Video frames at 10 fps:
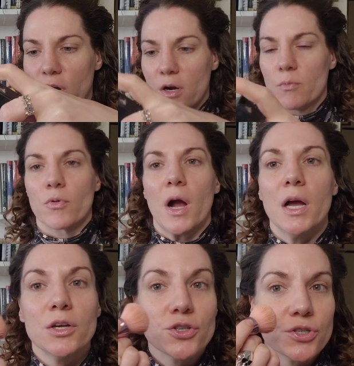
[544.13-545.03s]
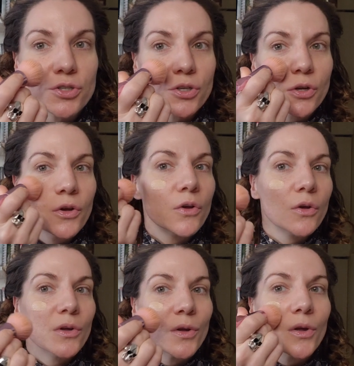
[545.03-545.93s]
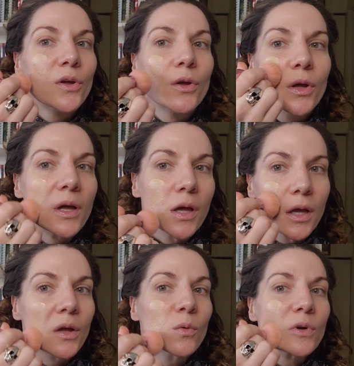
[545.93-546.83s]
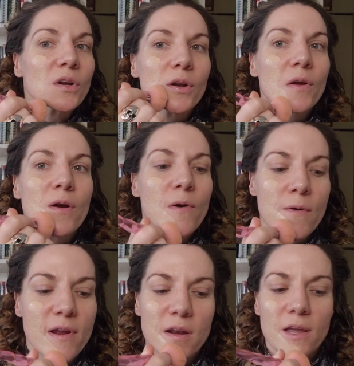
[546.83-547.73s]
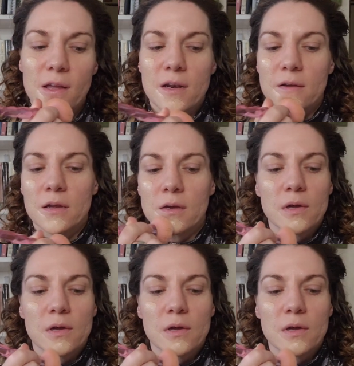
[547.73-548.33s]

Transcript: Star brush and we're going to go right in.